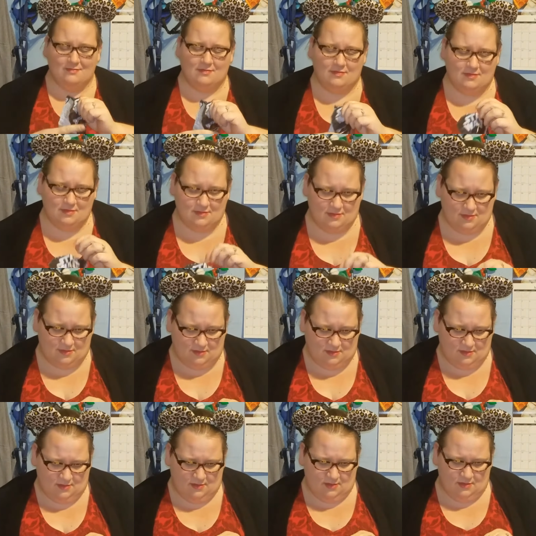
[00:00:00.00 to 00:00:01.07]

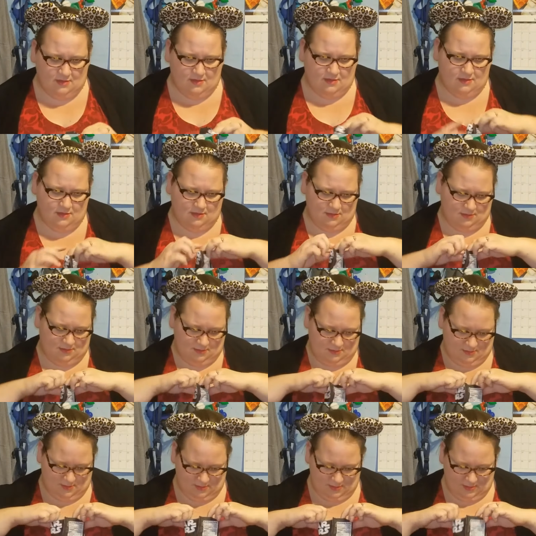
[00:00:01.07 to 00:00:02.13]

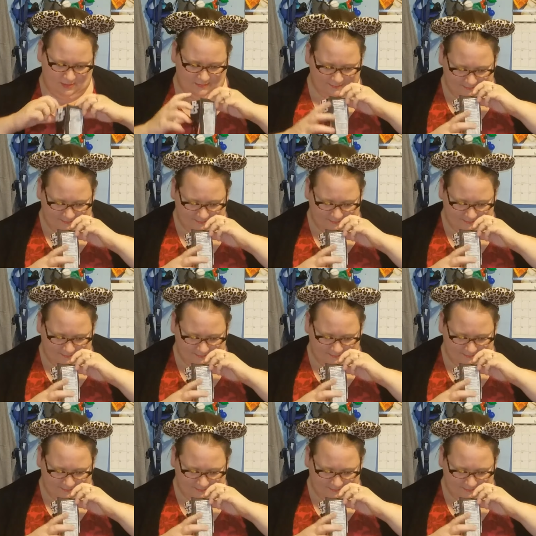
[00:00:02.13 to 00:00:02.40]
No one is speaking in this clip.